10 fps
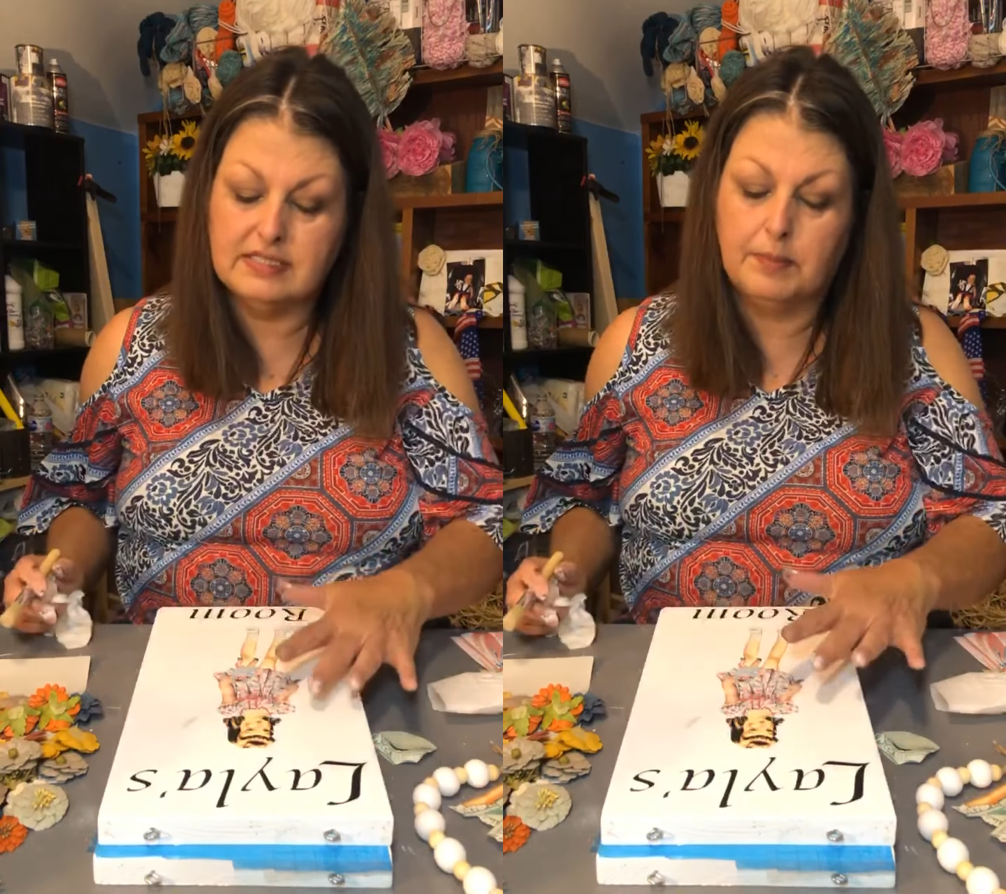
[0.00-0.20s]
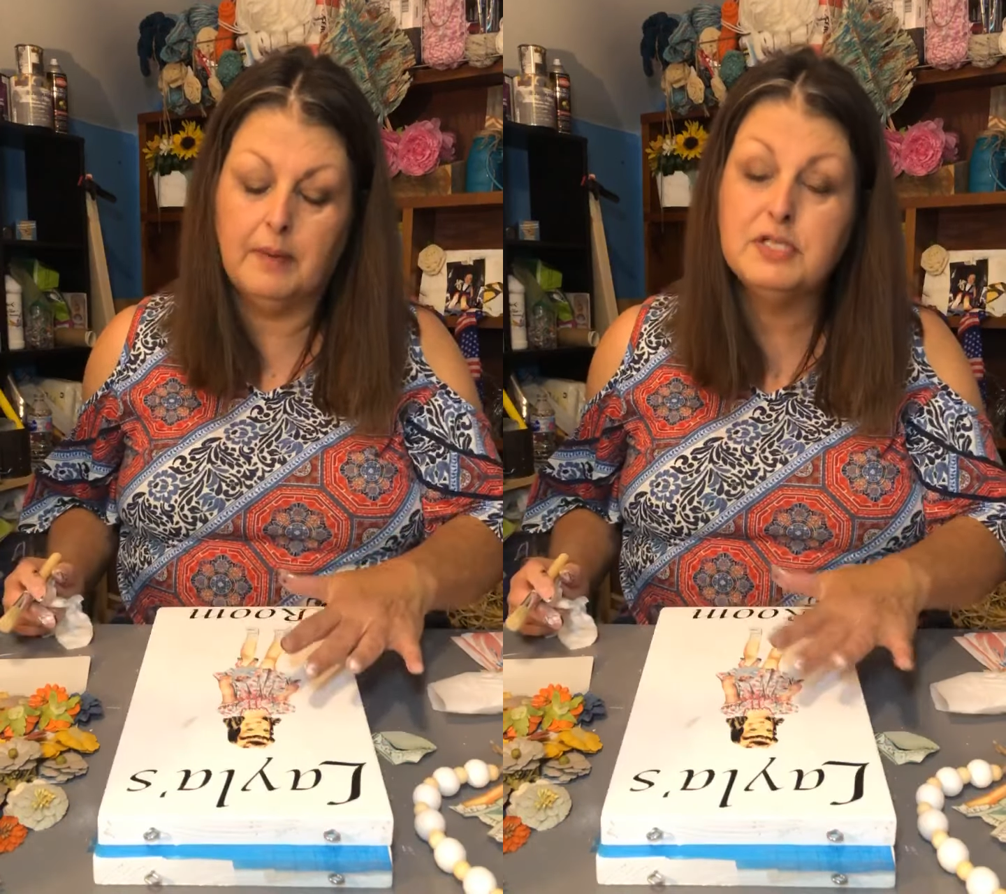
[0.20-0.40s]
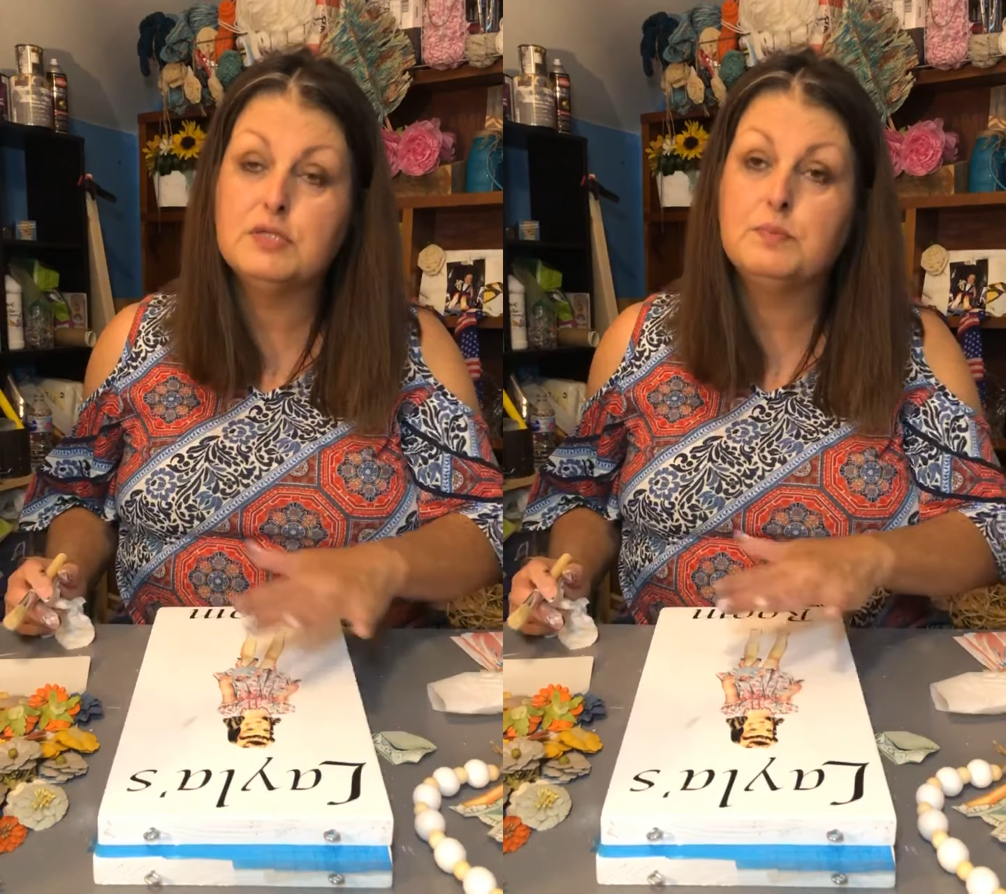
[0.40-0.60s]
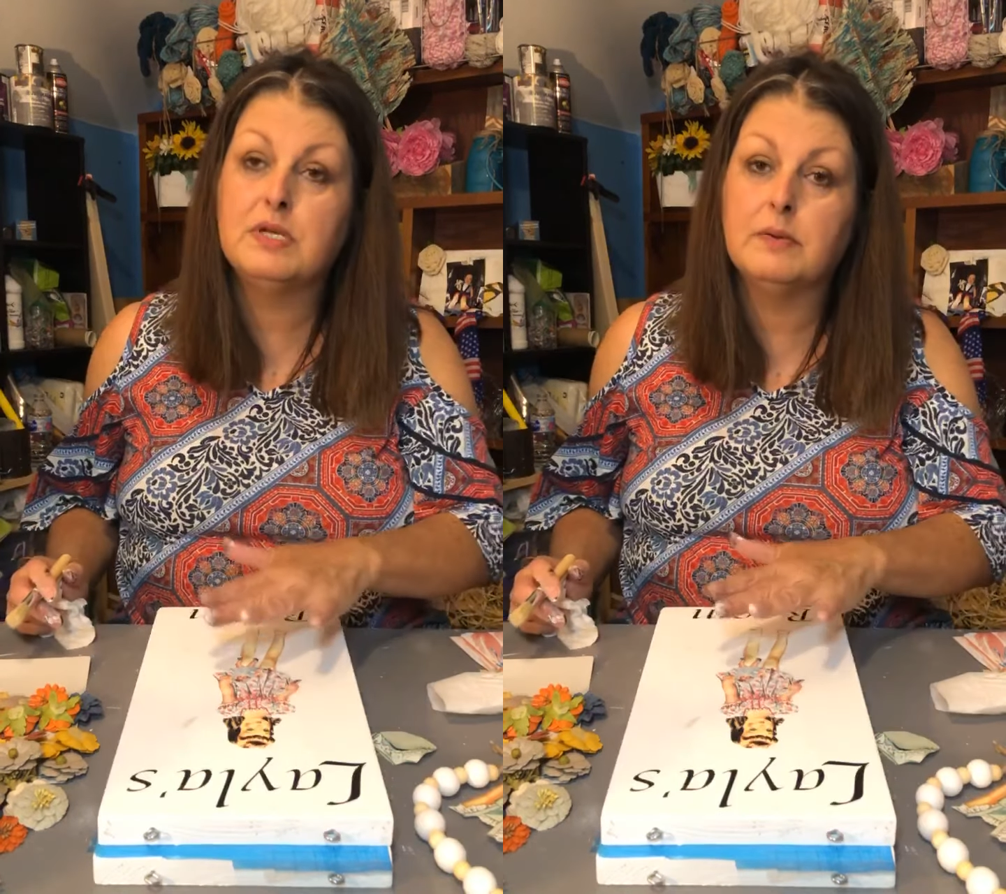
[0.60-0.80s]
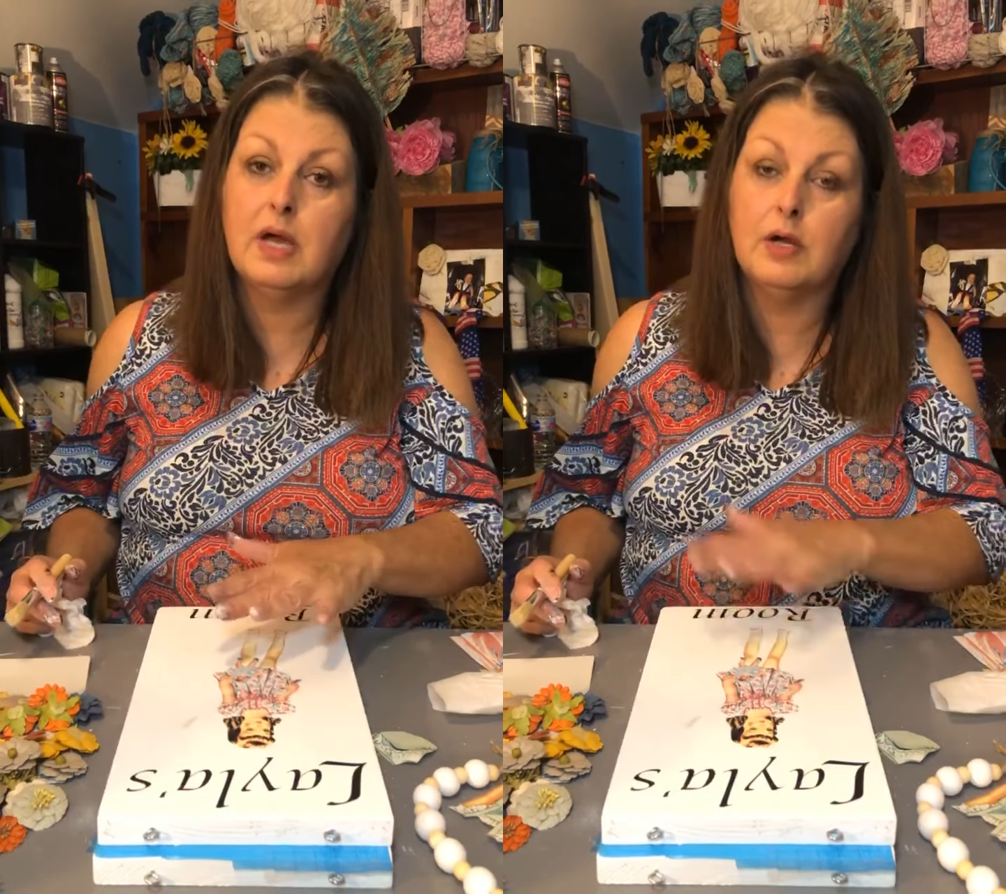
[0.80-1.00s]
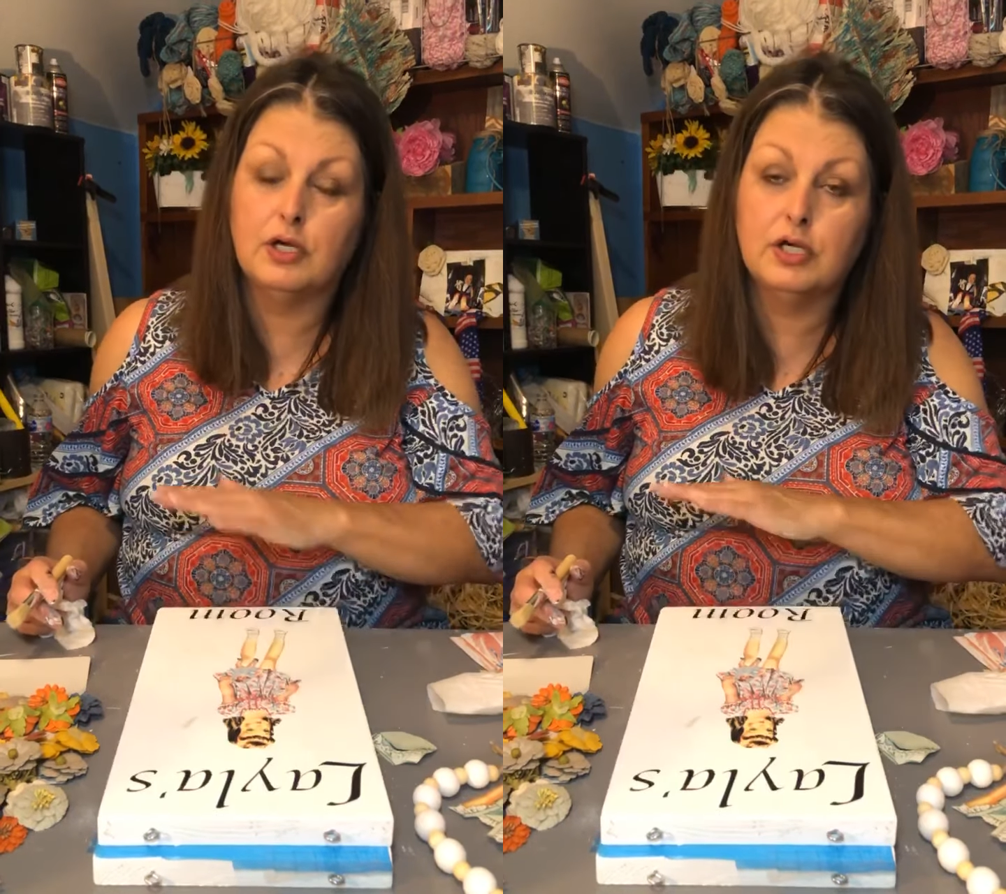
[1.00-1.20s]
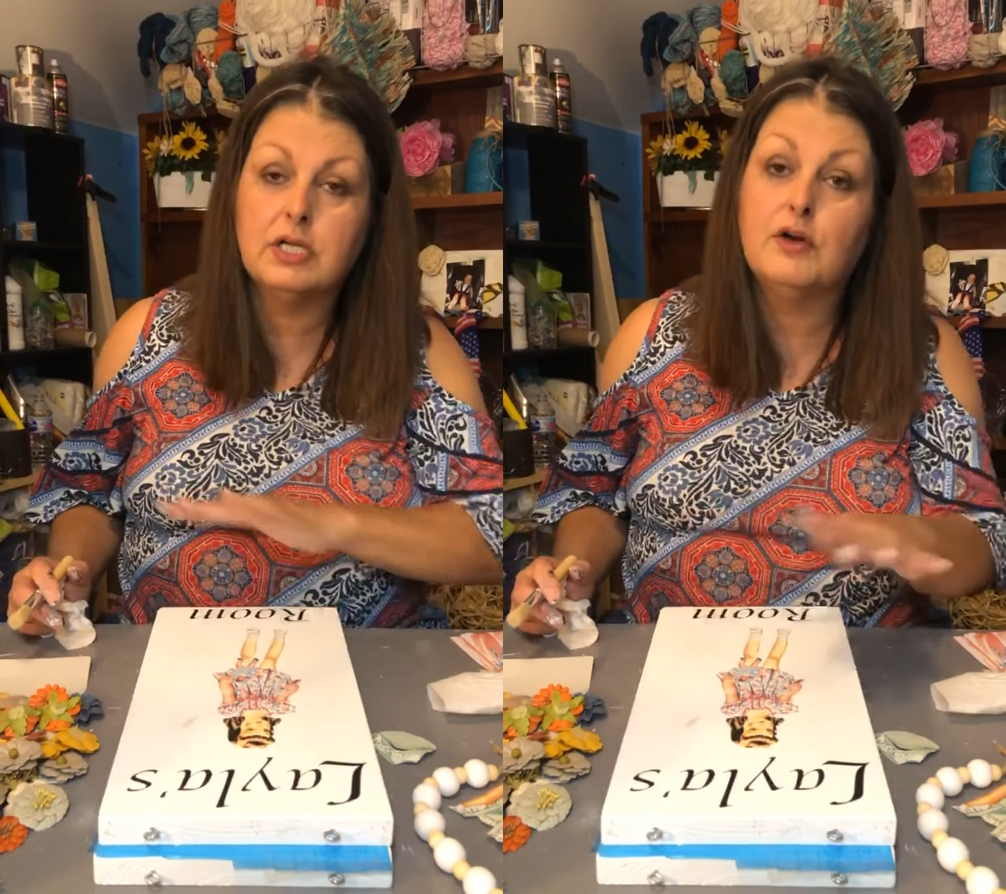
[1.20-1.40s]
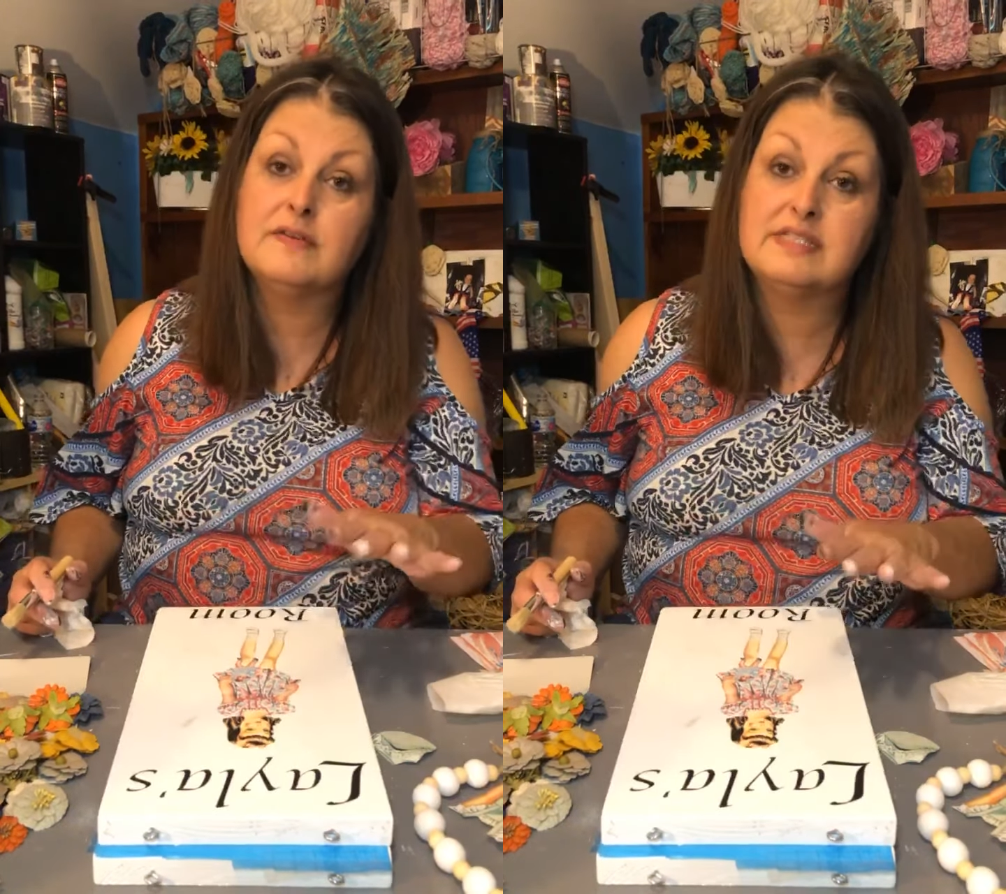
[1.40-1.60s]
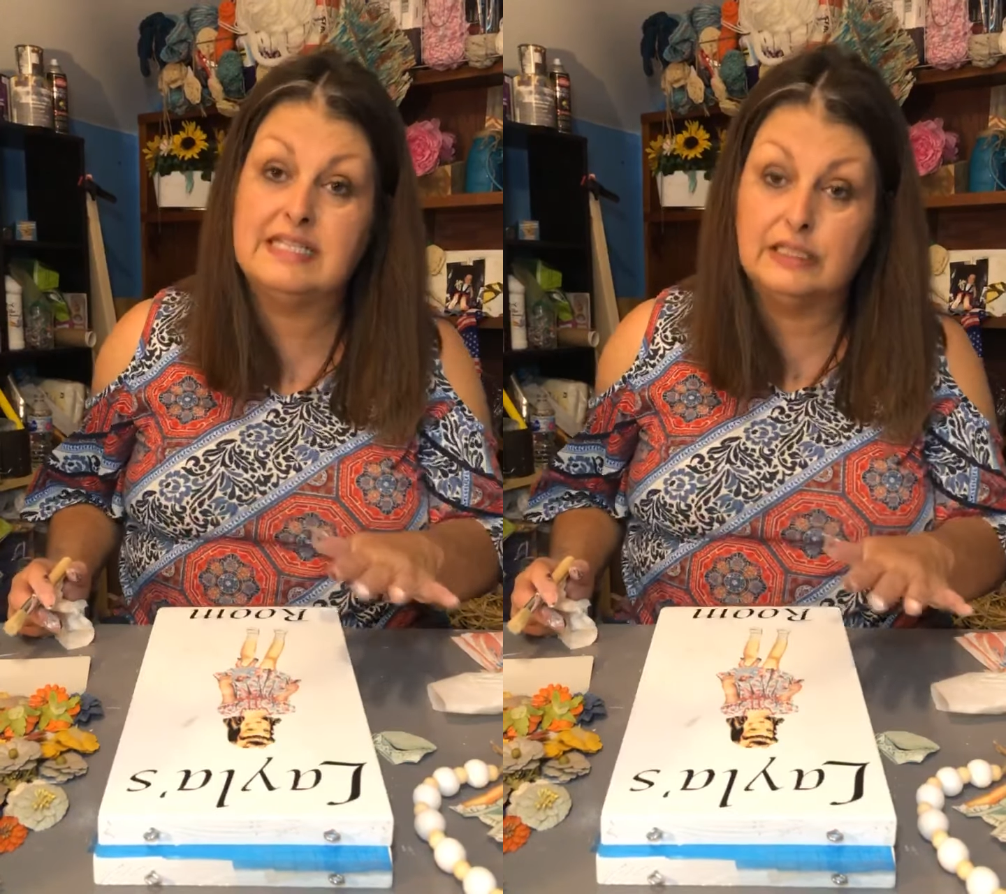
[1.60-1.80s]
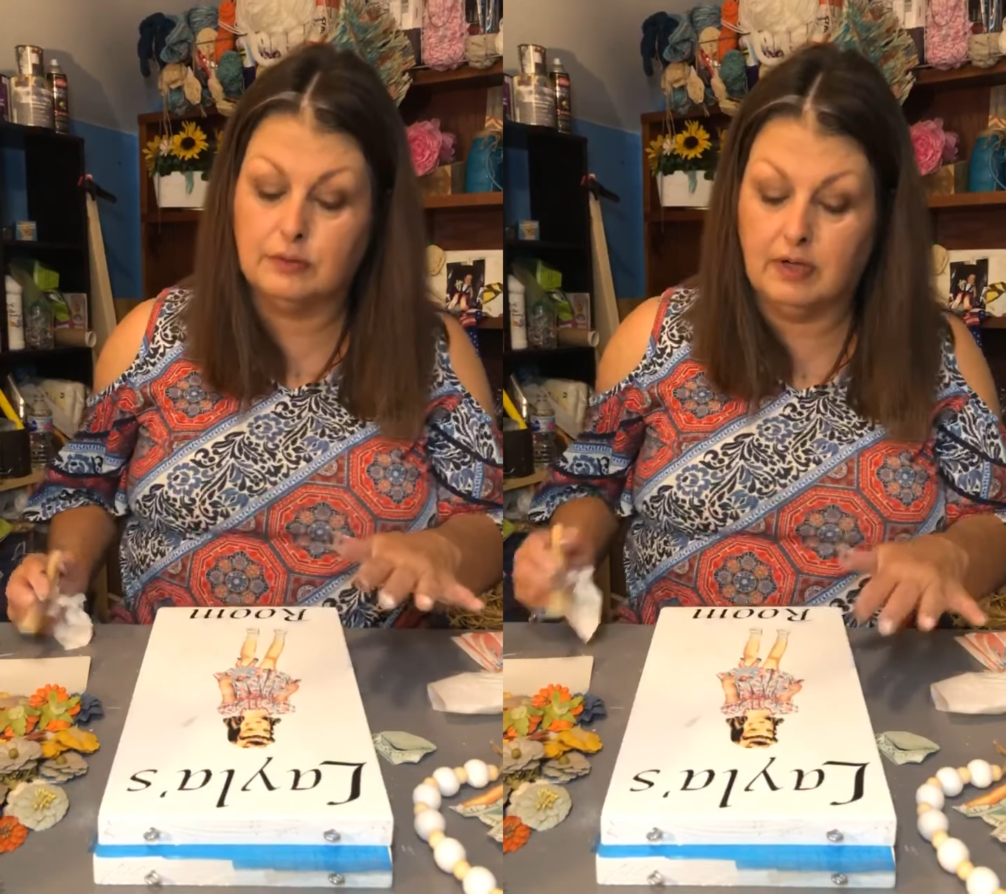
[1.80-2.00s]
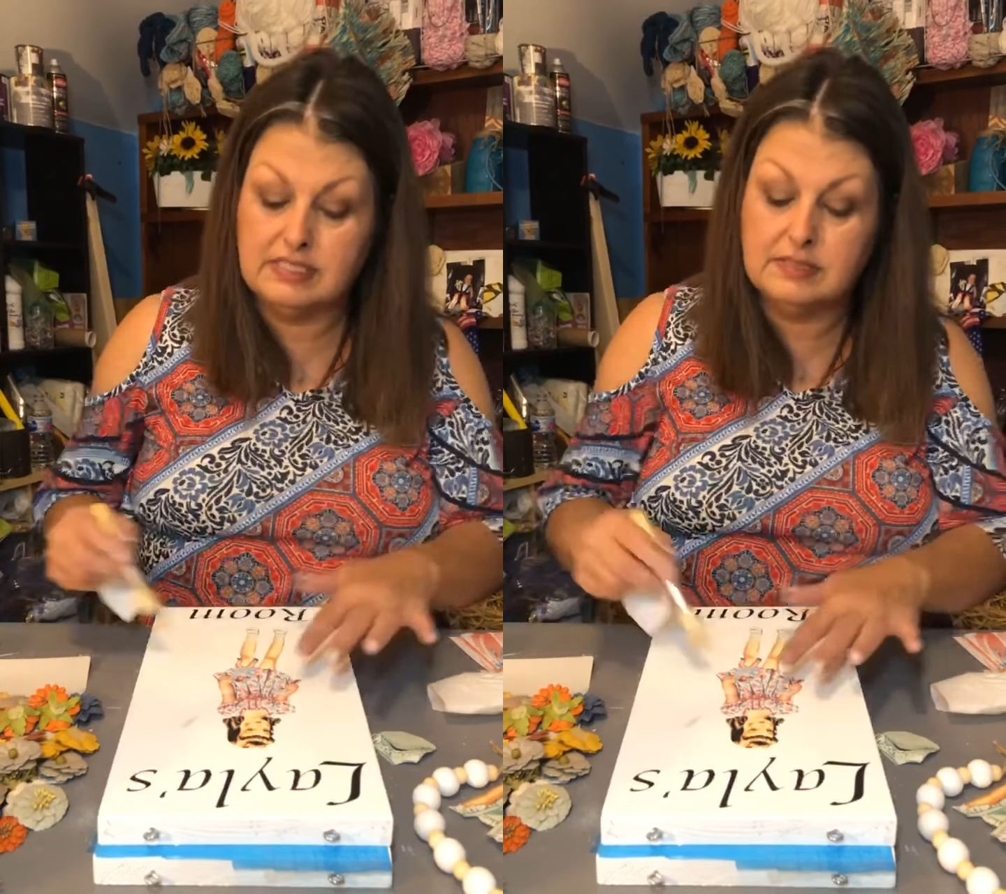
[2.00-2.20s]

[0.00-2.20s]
I'll probably just put a good coat of sealer on it. Some